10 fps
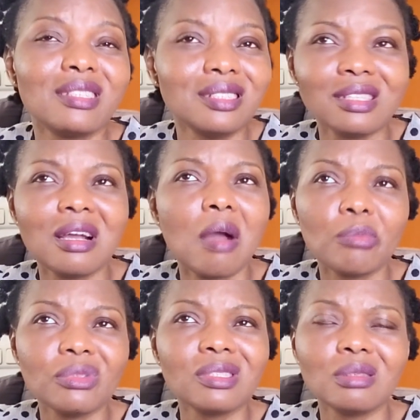This thing
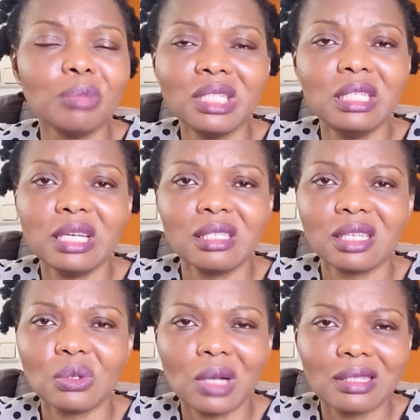happened many years
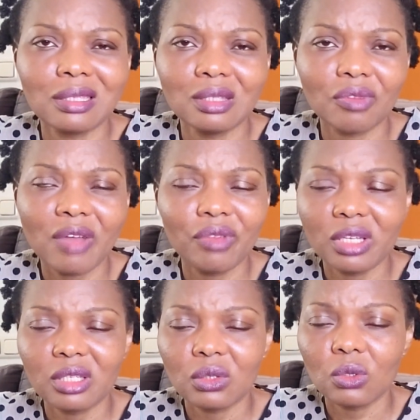ago, at least 5
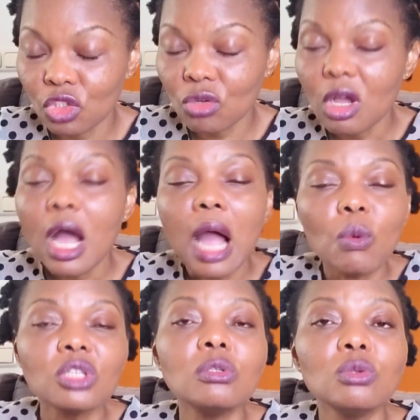years ago. So I
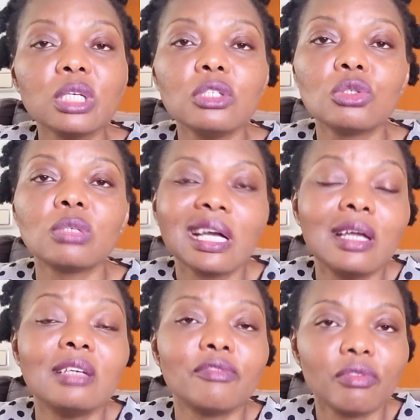wasn't looking to get
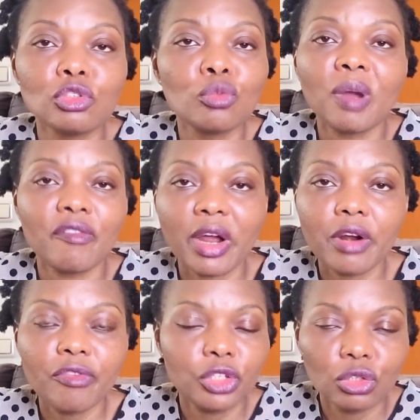a super
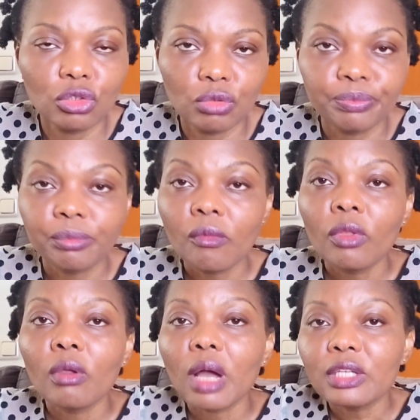viral video. No,
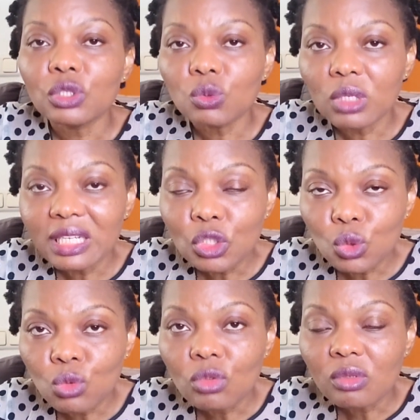I just wanted
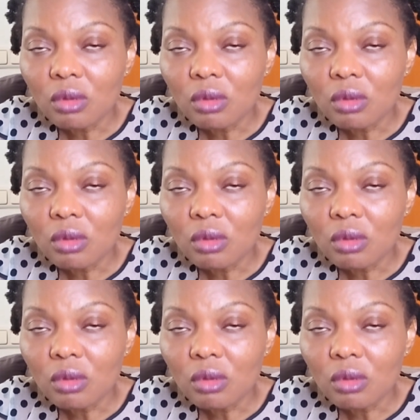to